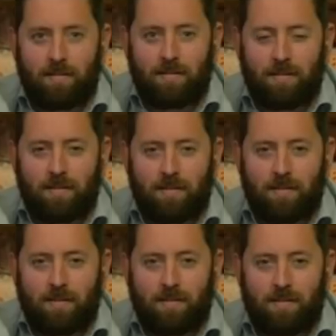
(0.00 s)

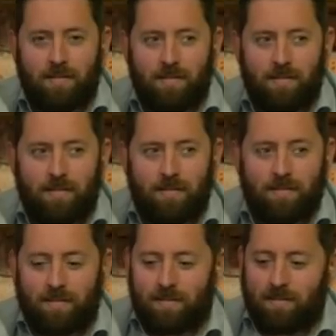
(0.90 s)

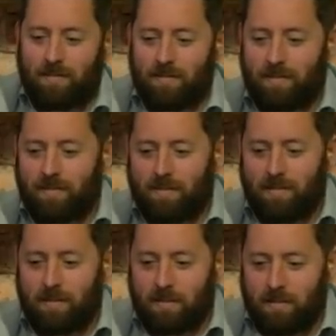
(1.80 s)

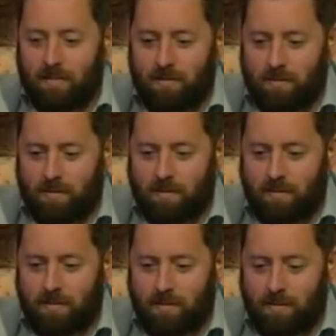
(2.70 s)

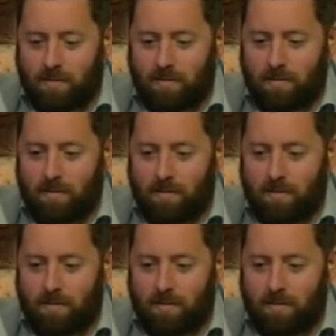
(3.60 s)
[no speech]